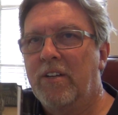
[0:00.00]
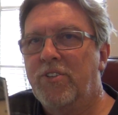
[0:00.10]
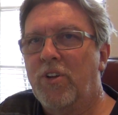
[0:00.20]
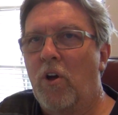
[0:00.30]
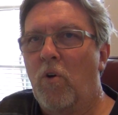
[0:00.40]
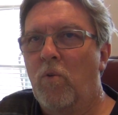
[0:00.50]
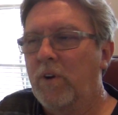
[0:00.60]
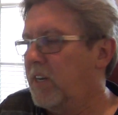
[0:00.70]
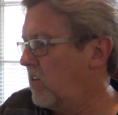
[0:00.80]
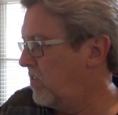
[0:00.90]

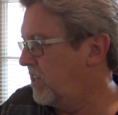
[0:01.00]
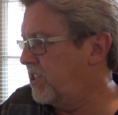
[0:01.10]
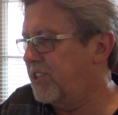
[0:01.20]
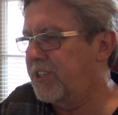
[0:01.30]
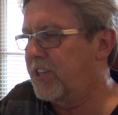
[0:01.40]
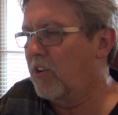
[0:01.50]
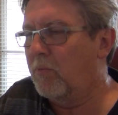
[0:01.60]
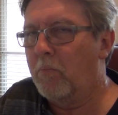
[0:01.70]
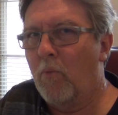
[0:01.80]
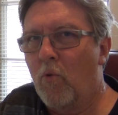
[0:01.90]
So, this is
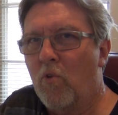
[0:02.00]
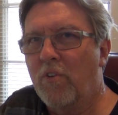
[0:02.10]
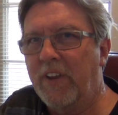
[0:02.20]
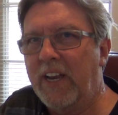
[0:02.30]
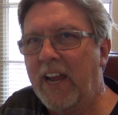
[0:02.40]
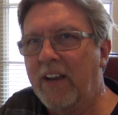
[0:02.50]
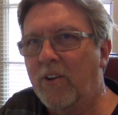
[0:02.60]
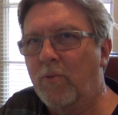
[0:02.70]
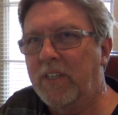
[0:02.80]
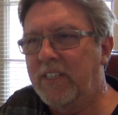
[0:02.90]
still more than
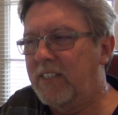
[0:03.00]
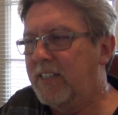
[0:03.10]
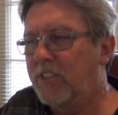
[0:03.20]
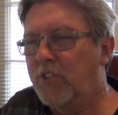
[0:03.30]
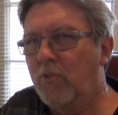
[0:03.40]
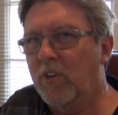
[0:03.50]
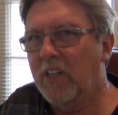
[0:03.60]
adequate to teach you a